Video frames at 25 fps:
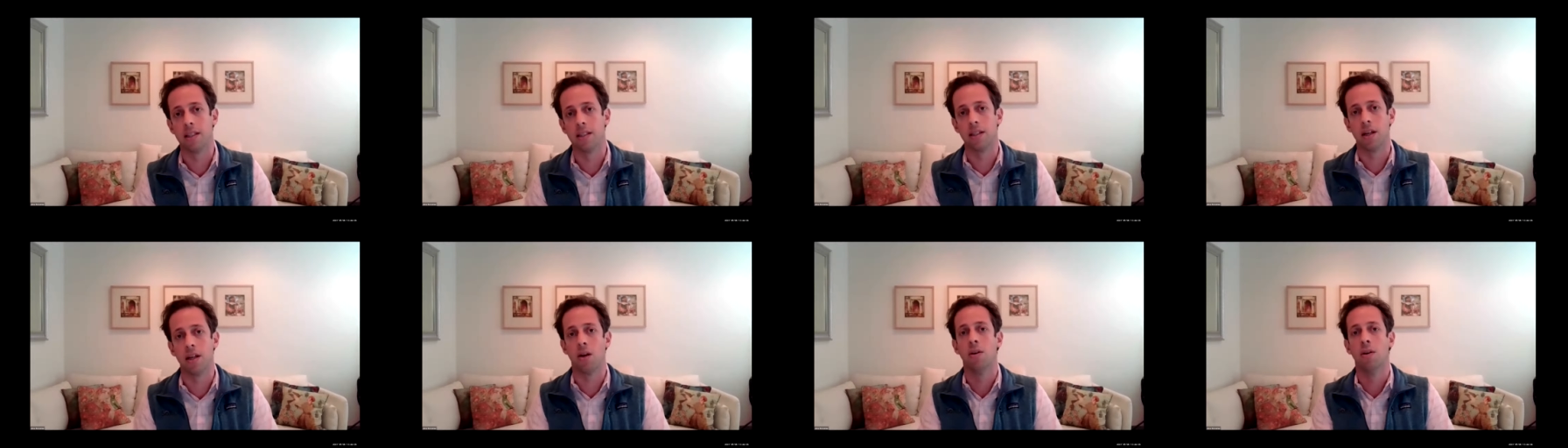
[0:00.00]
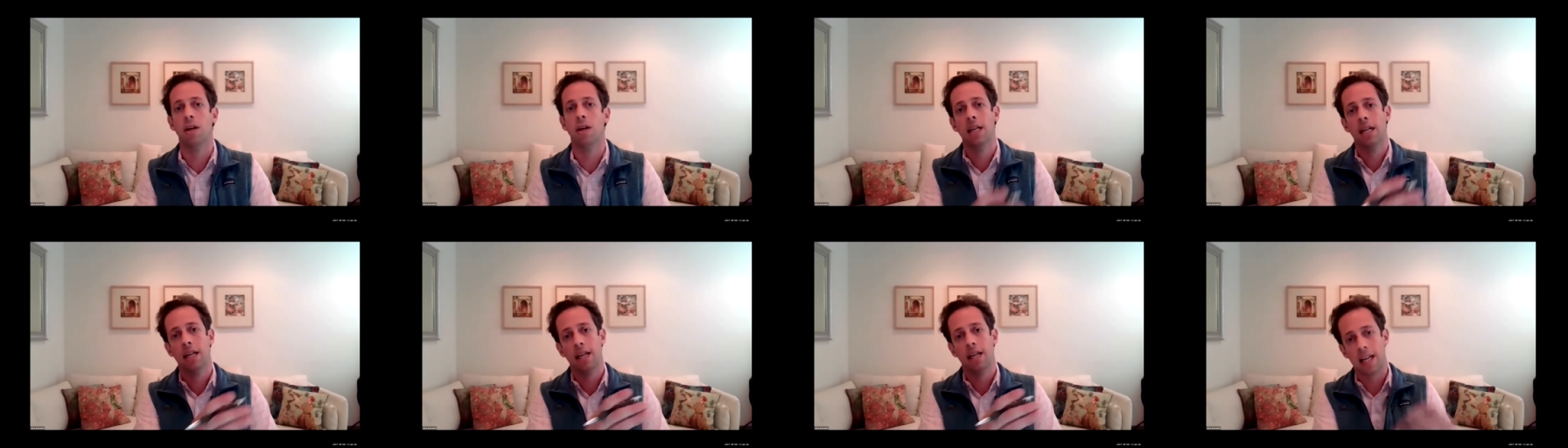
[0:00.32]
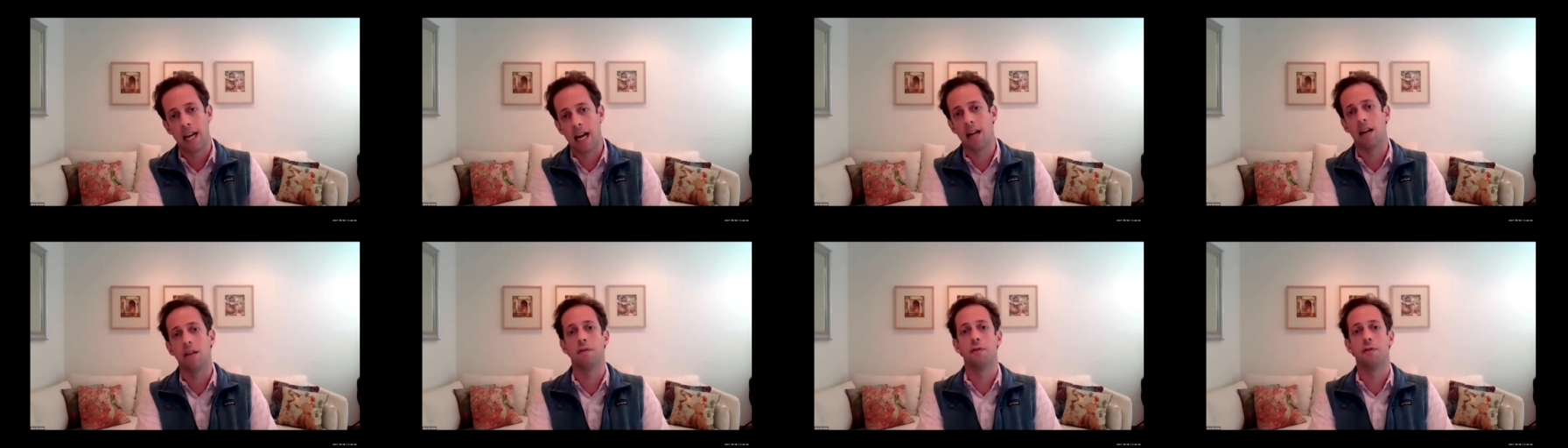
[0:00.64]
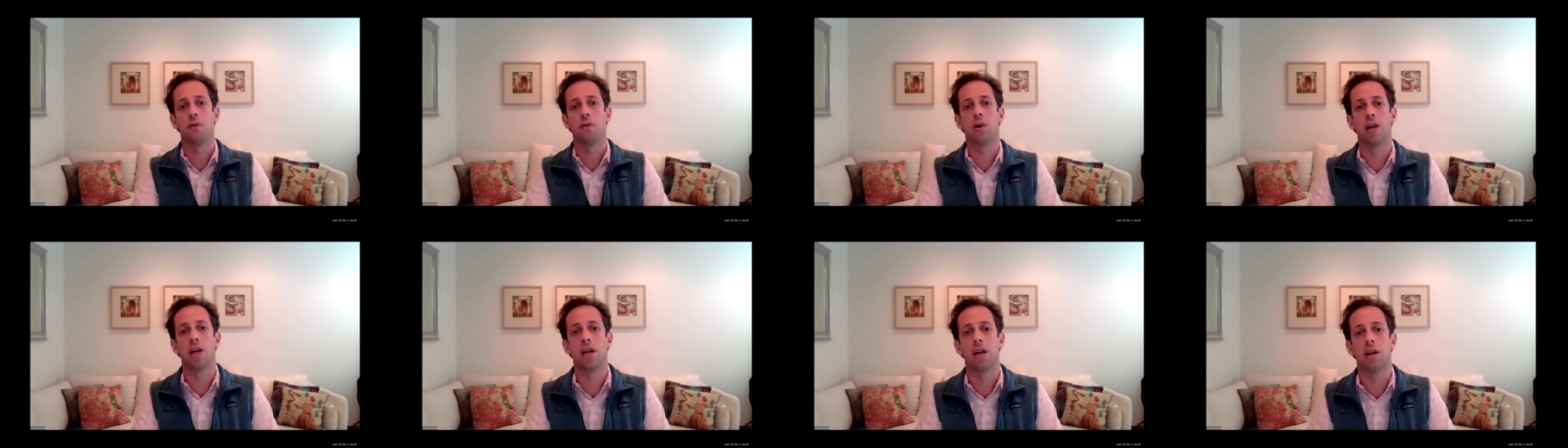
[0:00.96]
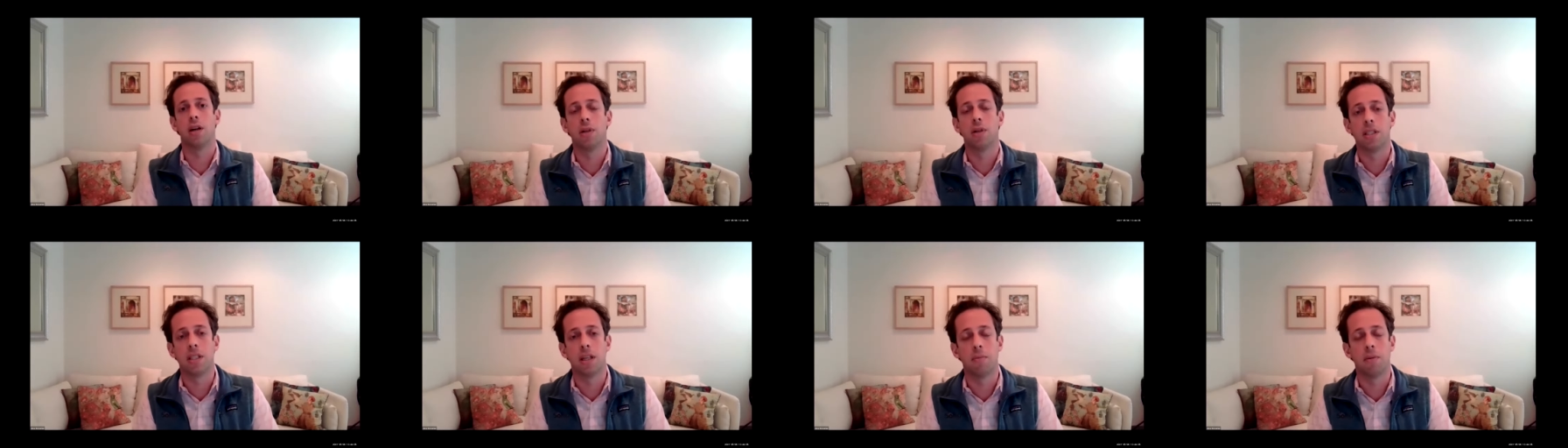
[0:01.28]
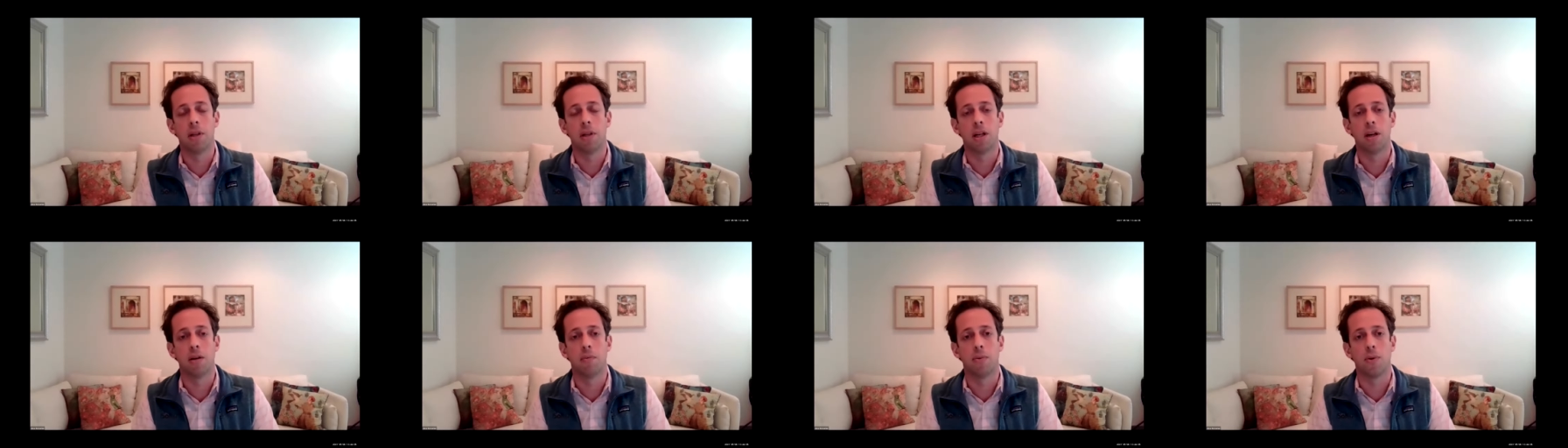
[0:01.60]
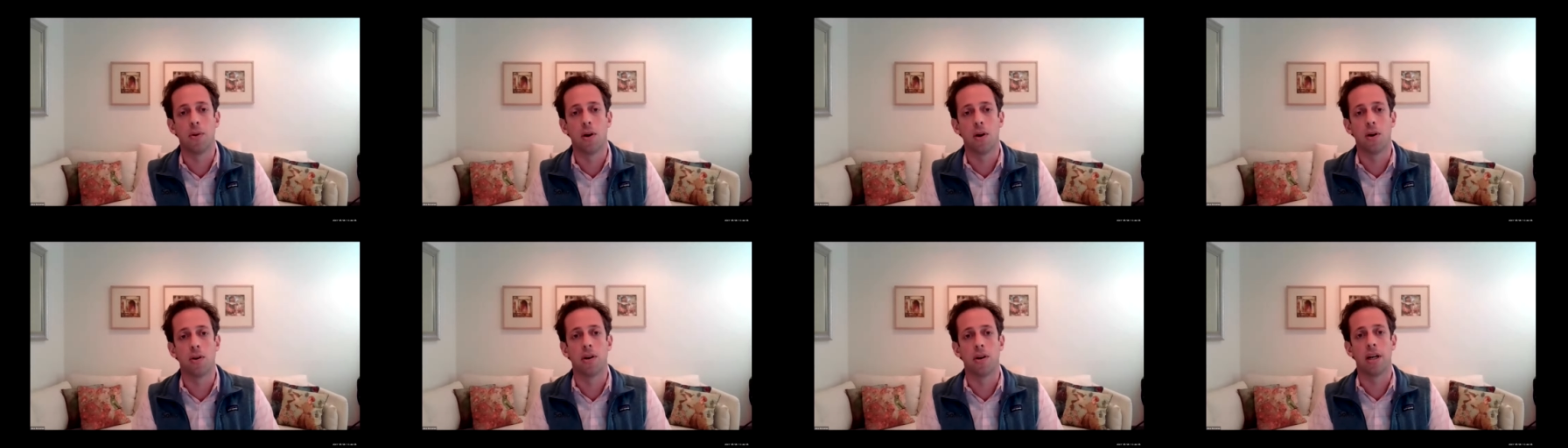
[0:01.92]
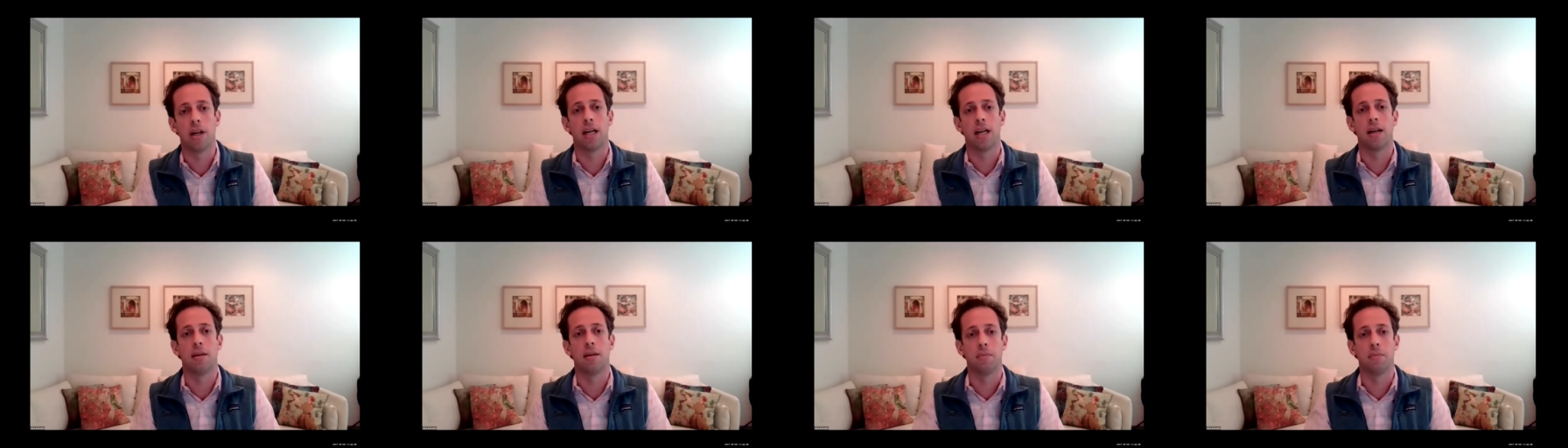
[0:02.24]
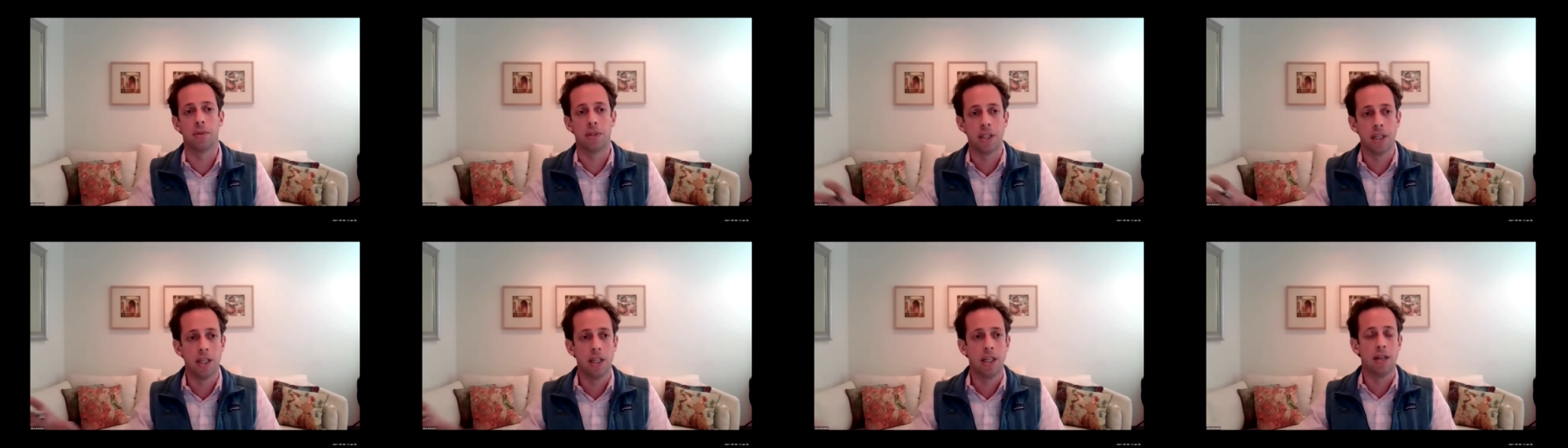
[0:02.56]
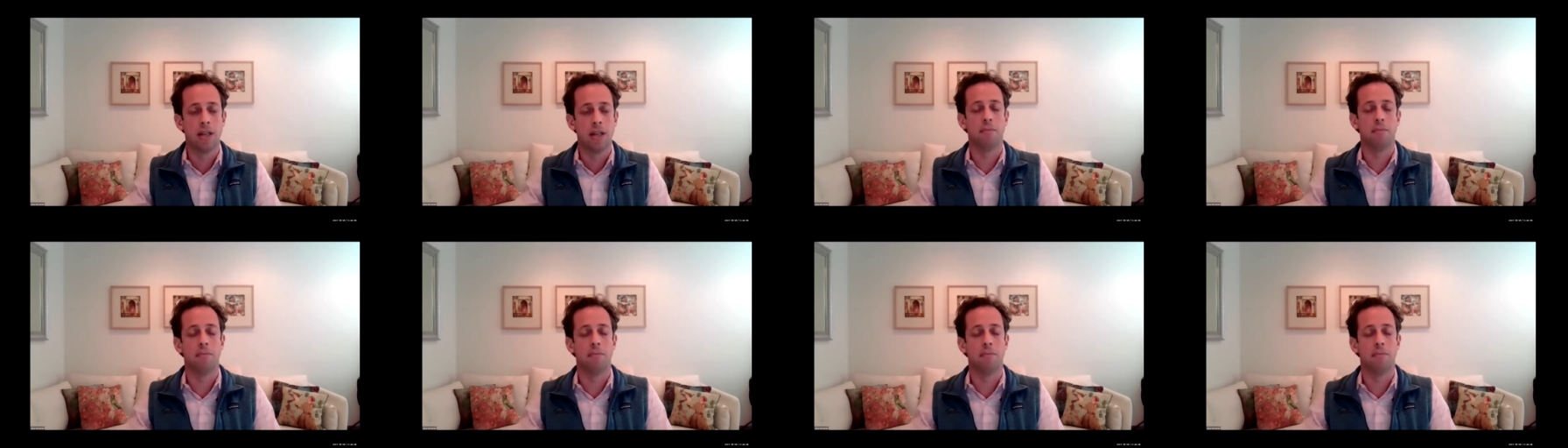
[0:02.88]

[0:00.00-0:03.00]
And so California with some of their programs,